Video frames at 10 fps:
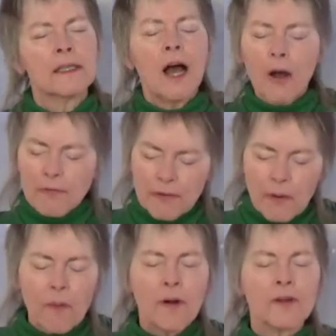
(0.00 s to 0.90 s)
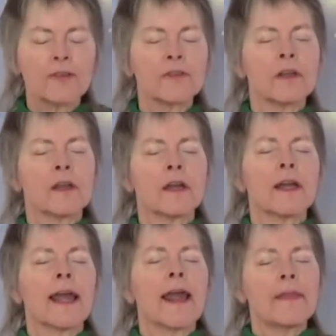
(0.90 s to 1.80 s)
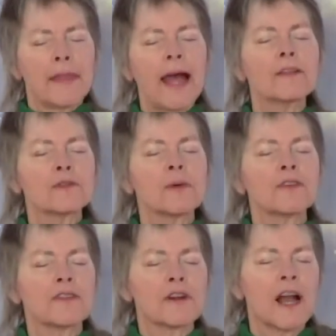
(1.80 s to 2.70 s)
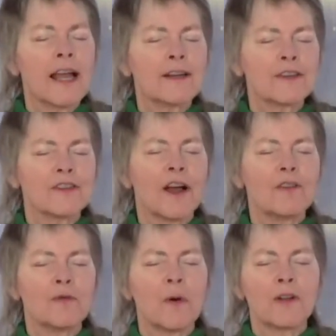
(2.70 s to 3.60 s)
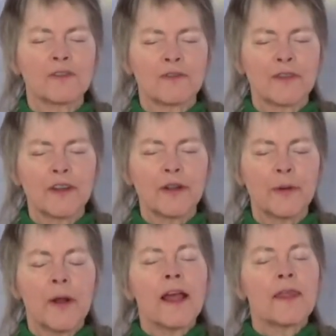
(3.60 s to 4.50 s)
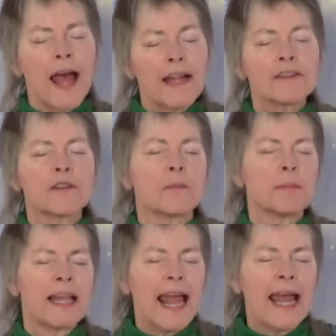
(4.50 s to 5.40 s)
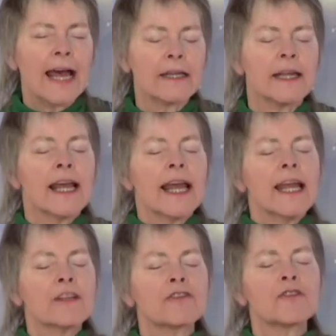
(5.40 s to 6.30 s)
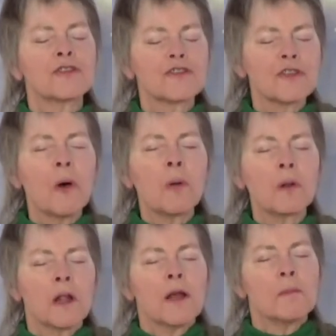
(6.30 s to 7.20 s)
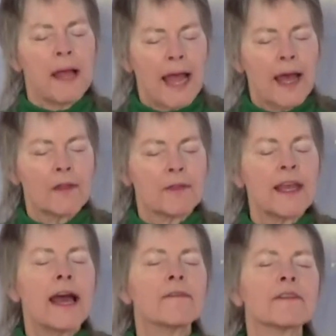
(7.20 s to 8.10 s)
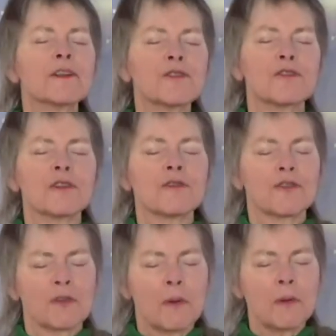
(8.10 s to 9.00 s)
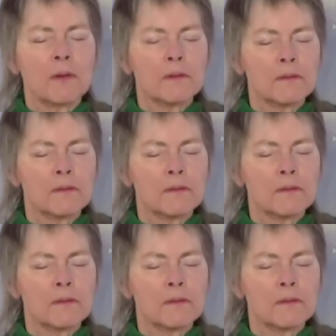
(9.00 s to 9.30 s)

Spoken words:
Of course. And that's what your higher self wants for you. That's the plan. It's your soul path, the evolution of soul.